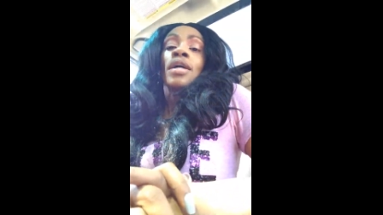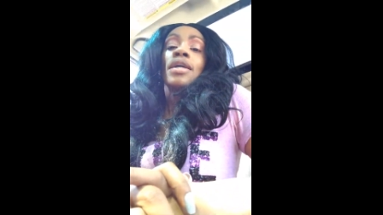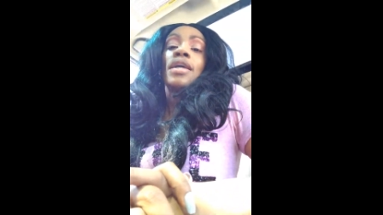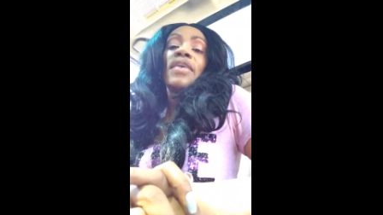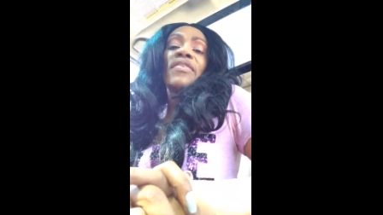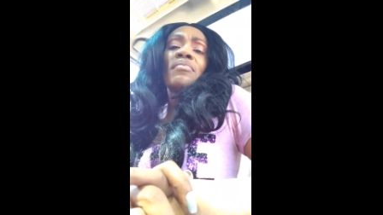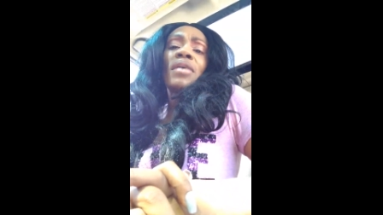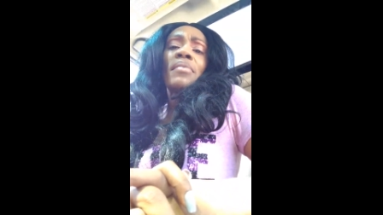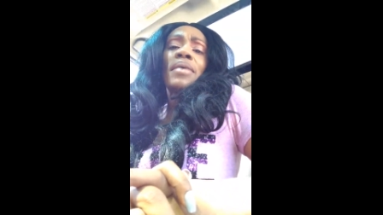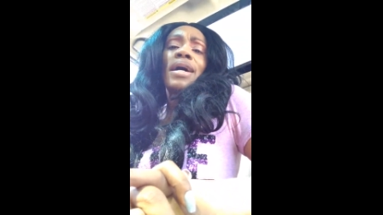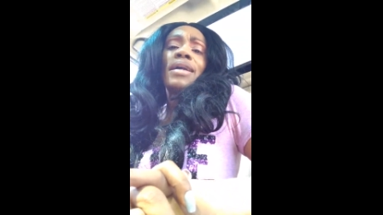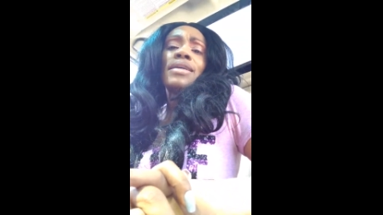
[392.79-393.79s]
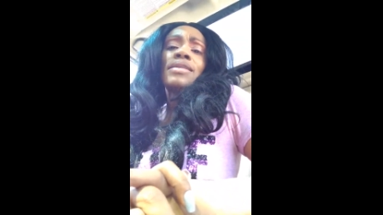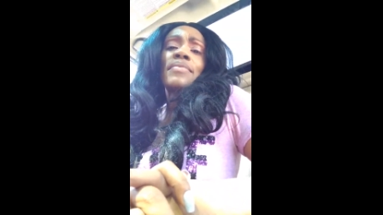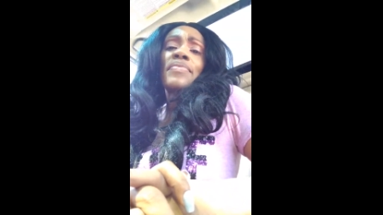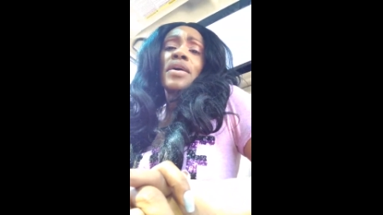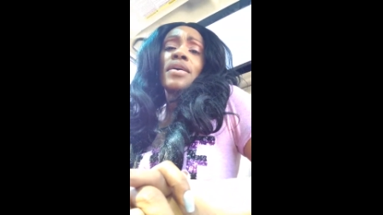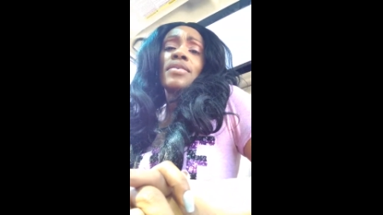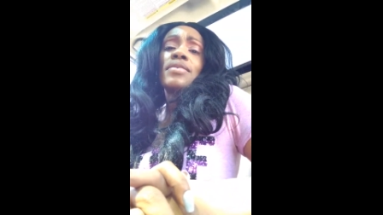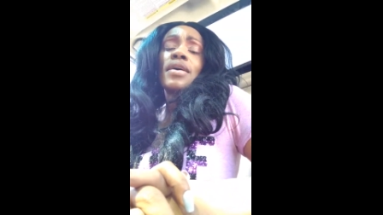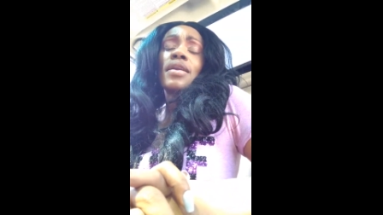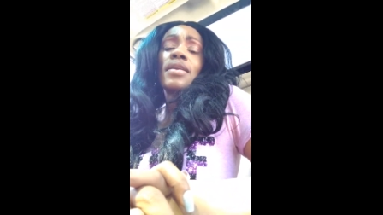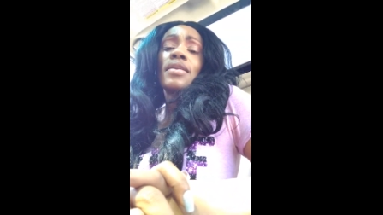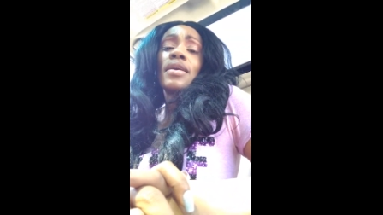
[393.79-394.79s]
giving my body some things
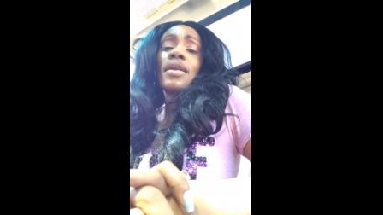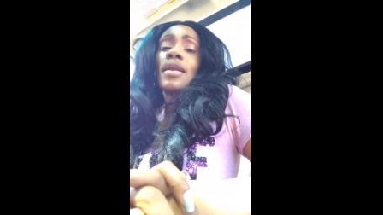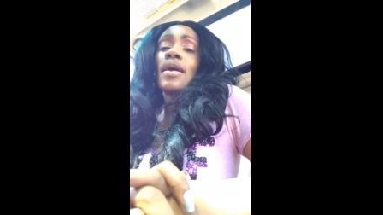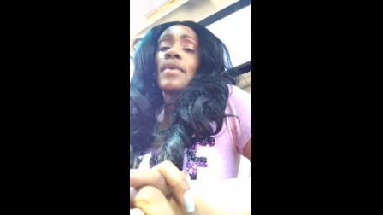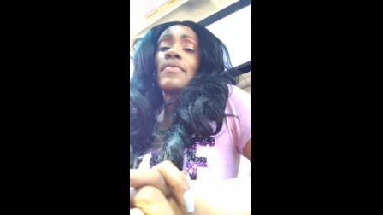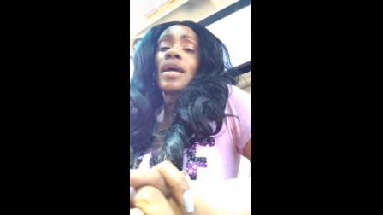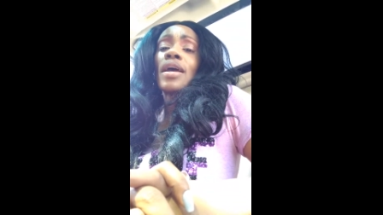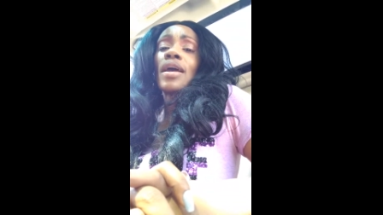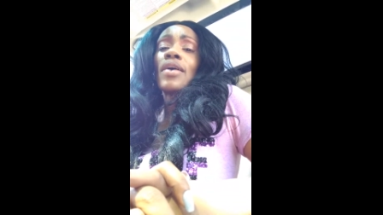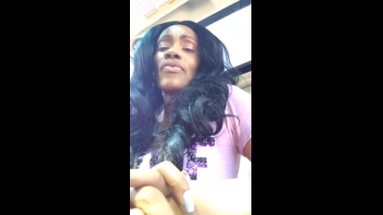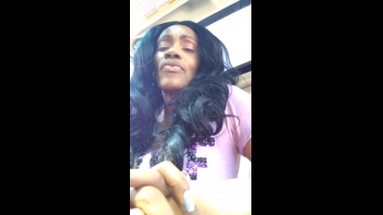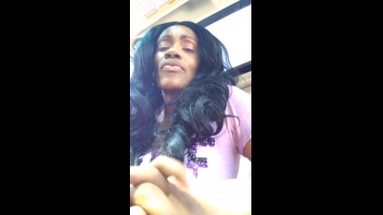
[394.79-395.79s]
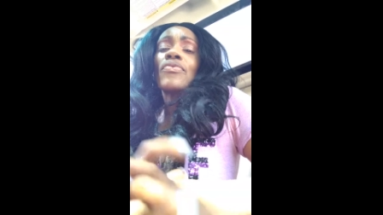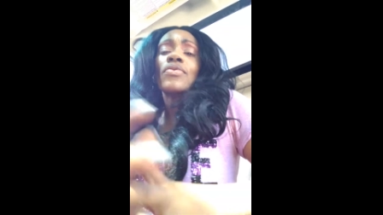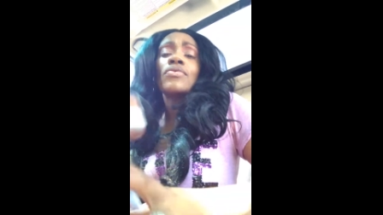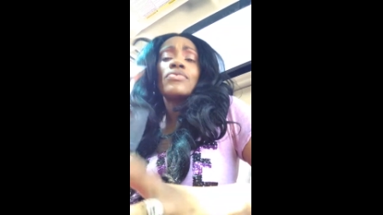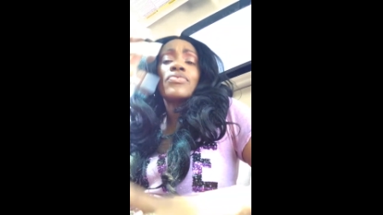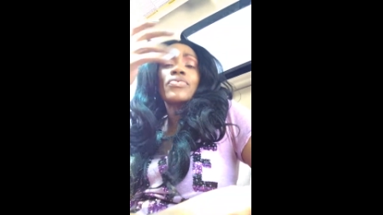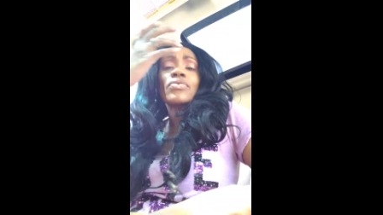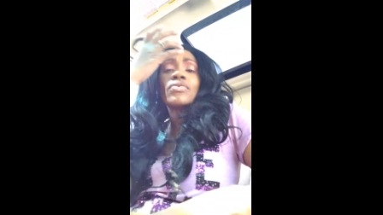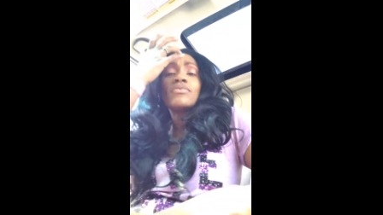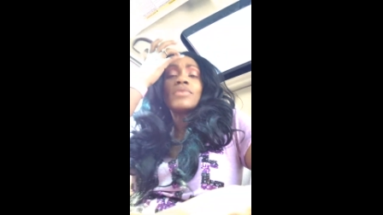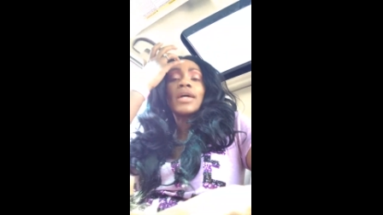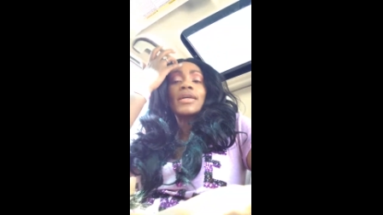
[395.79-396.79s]
that it needed. I have not had fruit
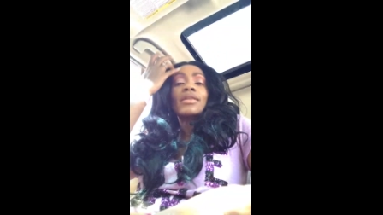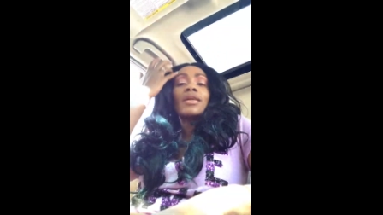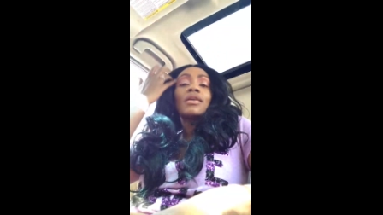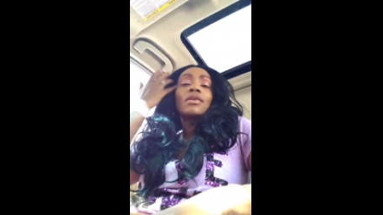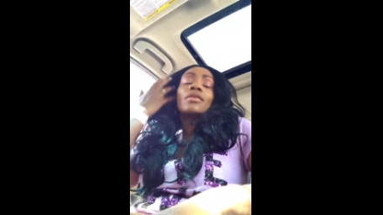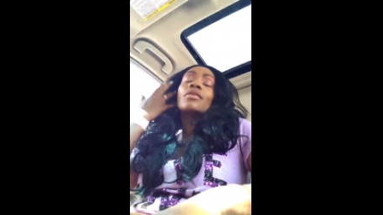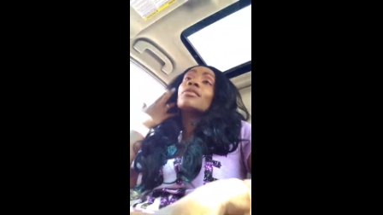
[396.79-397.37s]
fruit like that in a